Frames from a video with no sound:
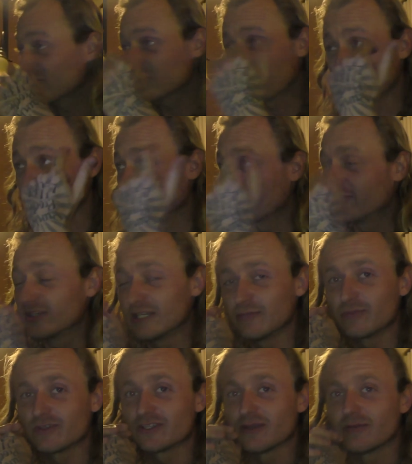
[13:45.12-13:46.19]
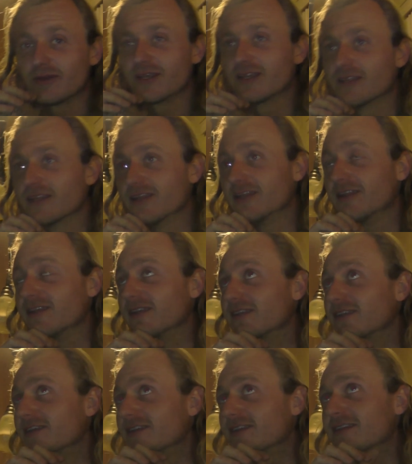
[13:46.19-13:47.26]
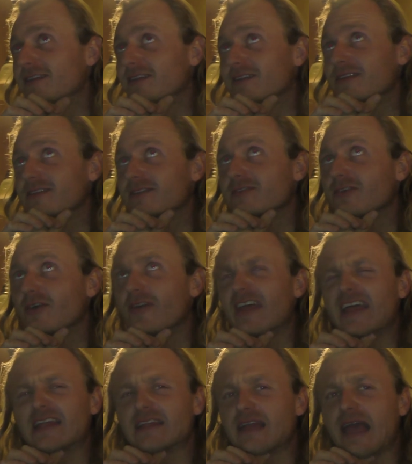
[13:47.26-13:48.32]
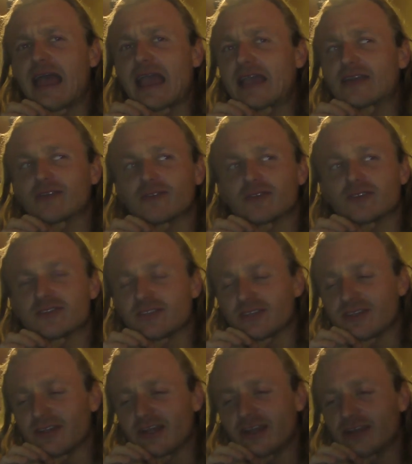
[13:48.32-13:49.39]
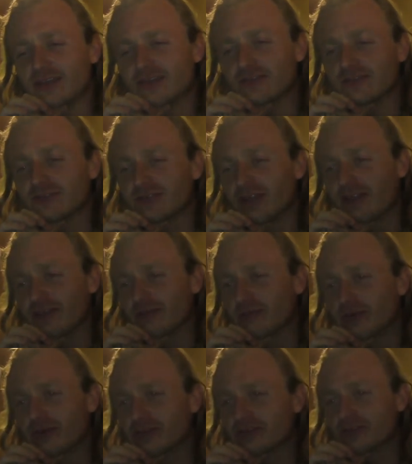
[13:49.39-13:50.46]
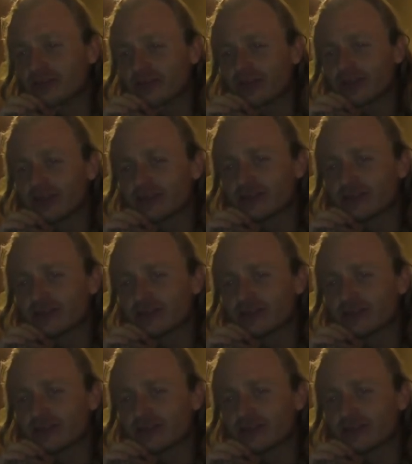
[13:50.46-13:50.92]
You're trying to get all deep with somebody, and then all that lag, dude. It's like not there's nothing personal there.